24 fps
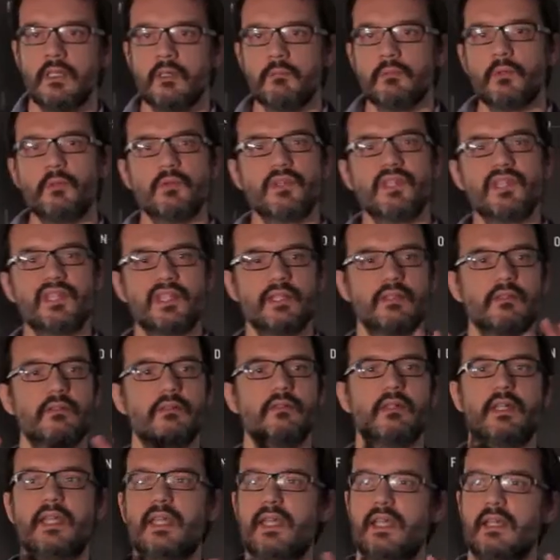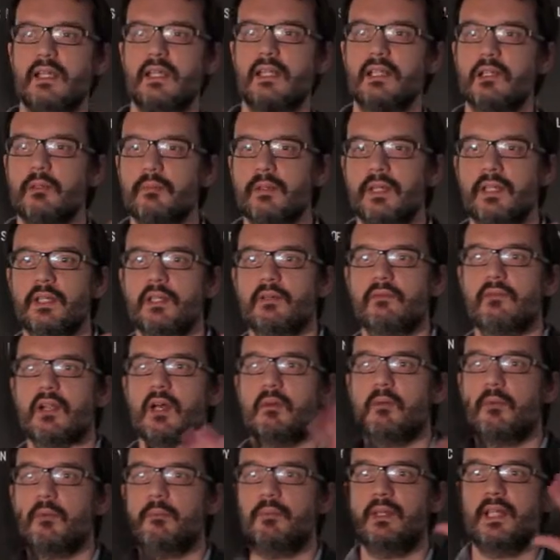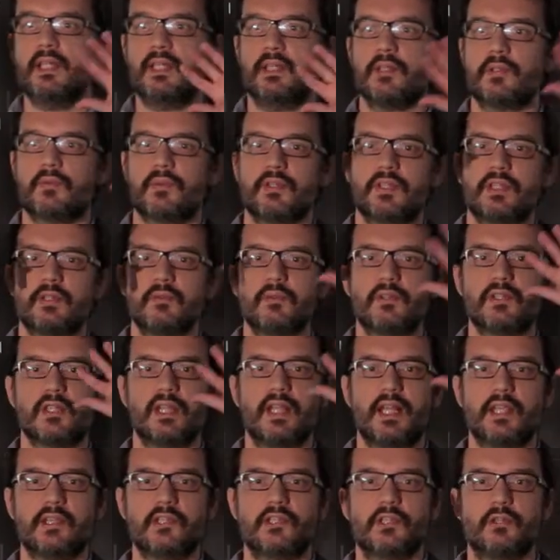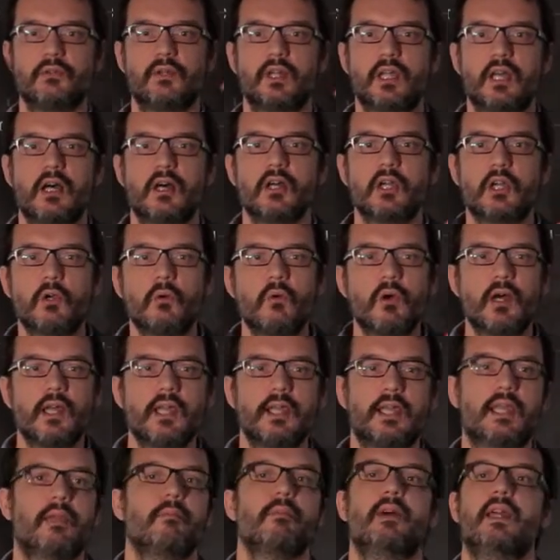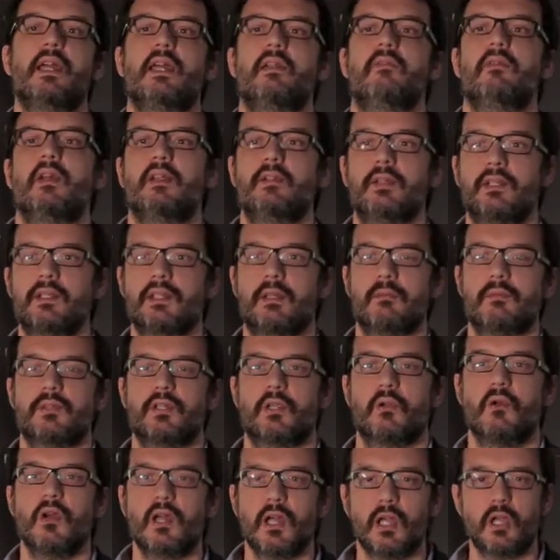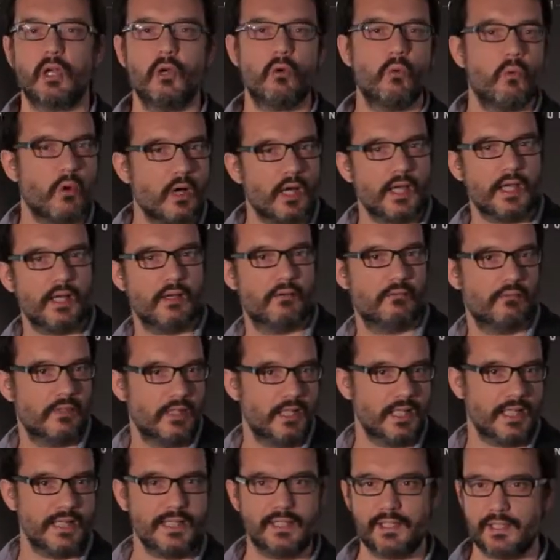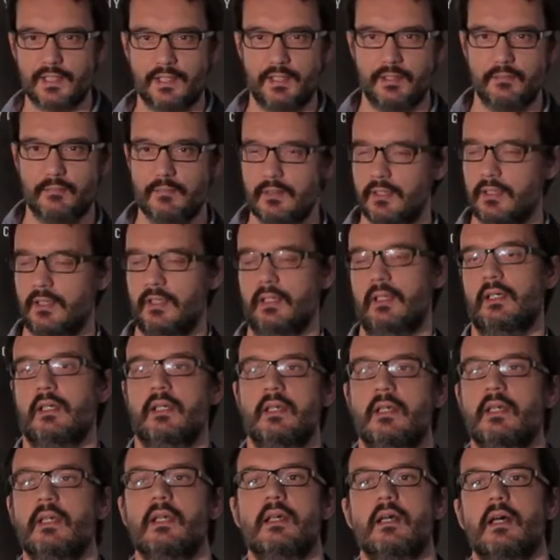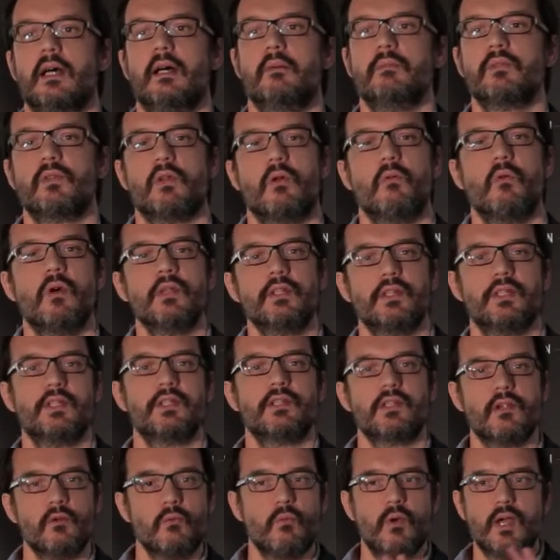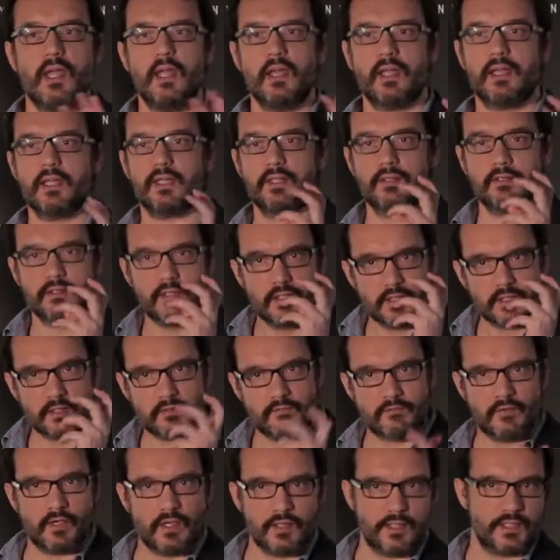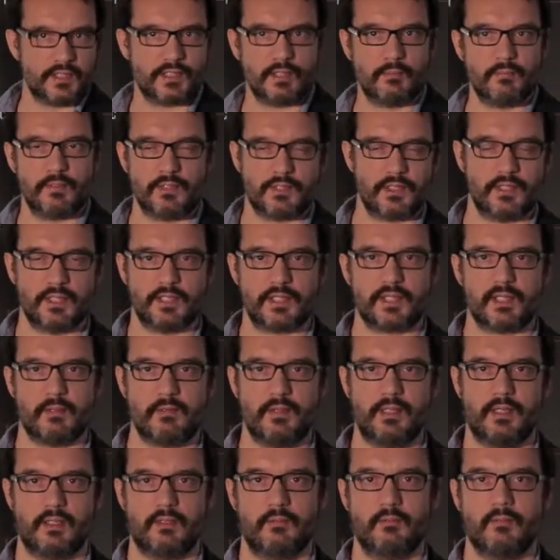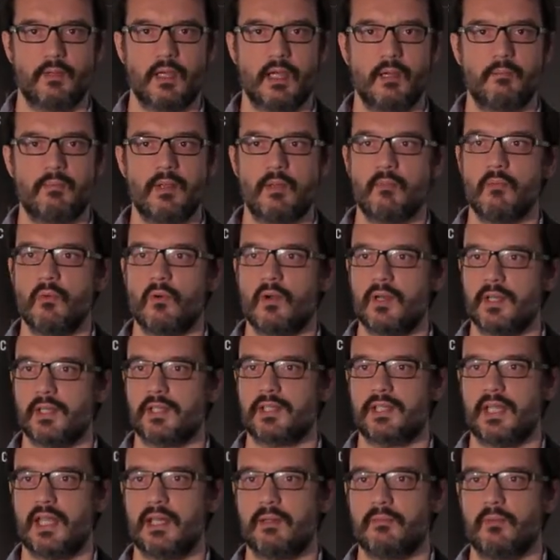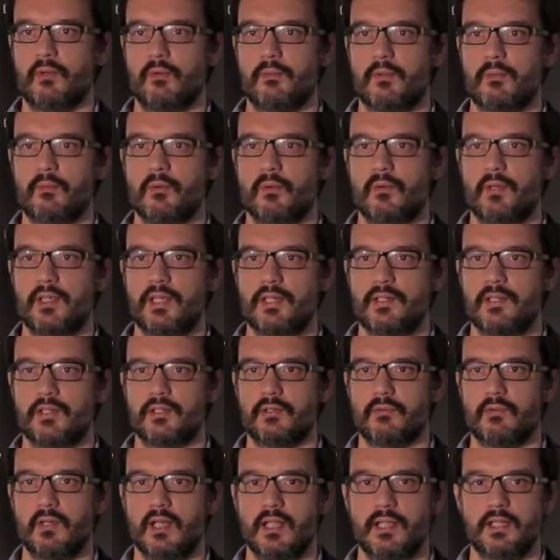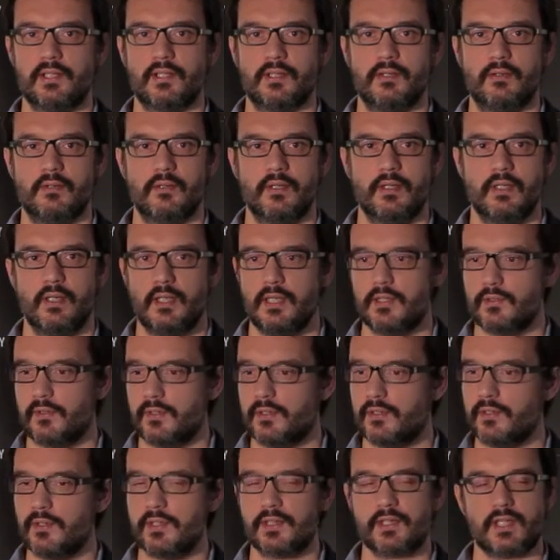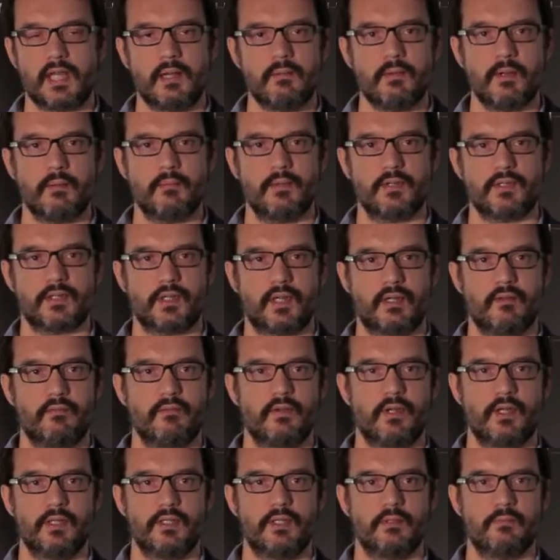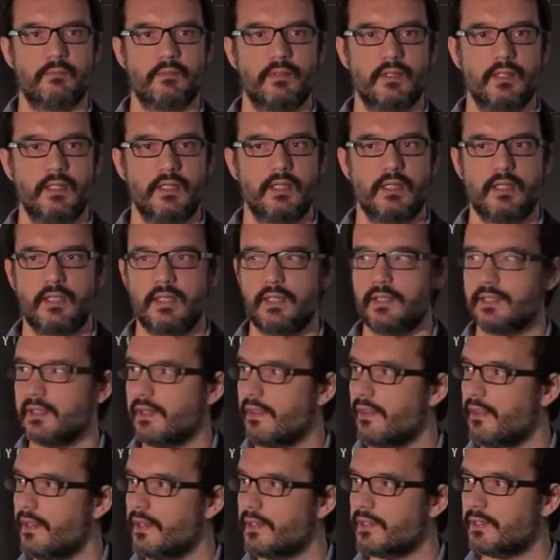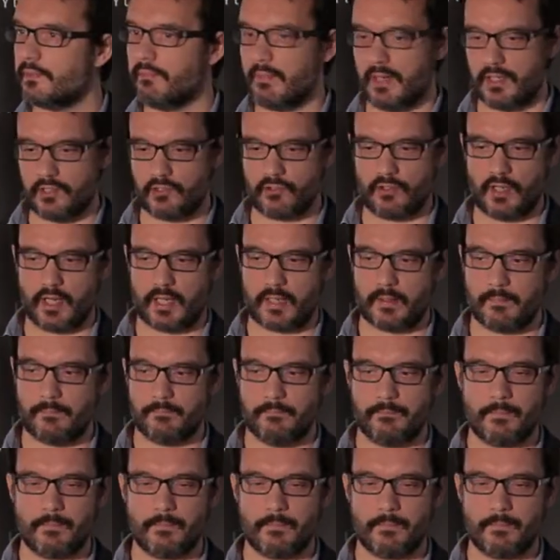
But we're still here a little bit in the realm of billions. We're still celestial. I can't quite get my head around these numbers. I can't quite relate to them. So I wondered, is there a way I can convert these numbers into something a bit more understandable, a bit more easy to relate to? So I took the same numbers and converted them into this metric.